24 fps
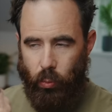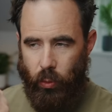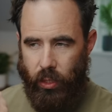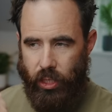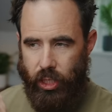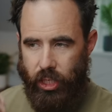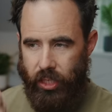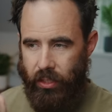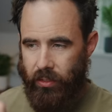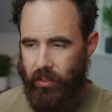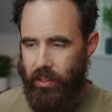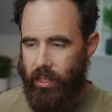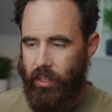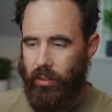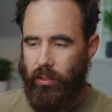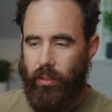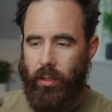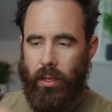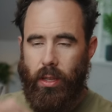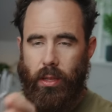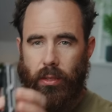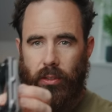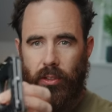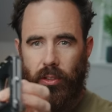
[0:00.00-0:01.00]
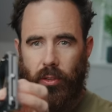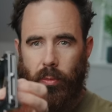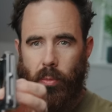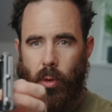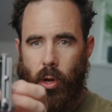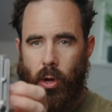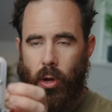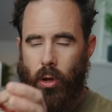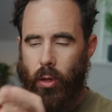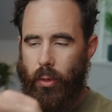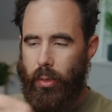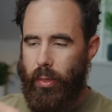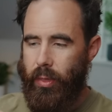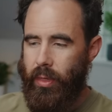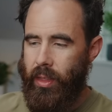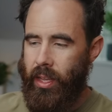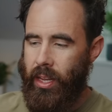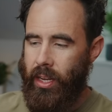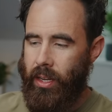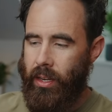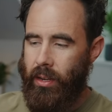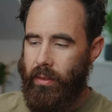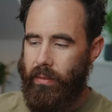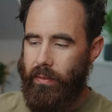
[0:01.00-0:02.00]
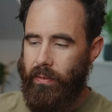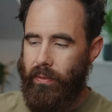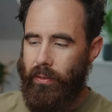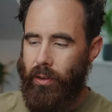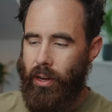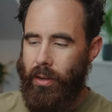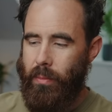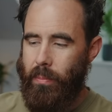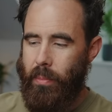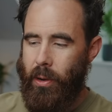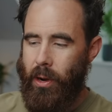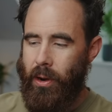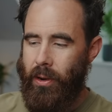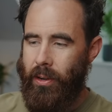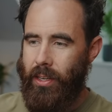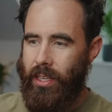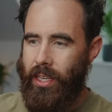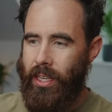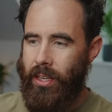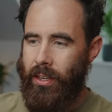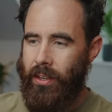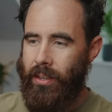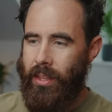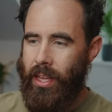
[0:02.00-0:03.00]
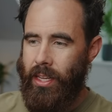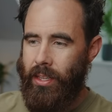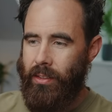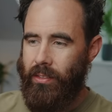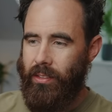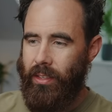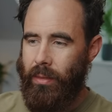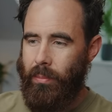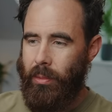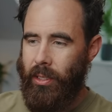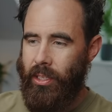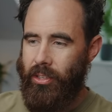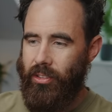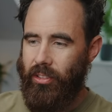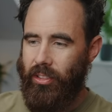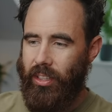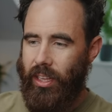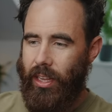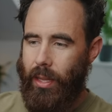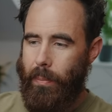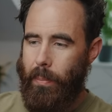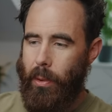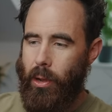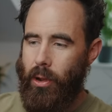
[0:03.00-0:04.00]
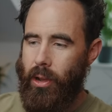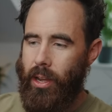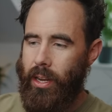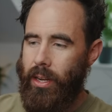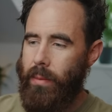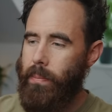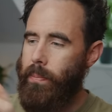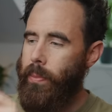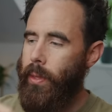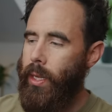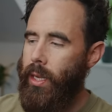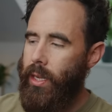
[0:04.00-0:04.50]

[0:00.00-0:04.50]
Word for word: which is this small, thin front part here that you simply just clip on.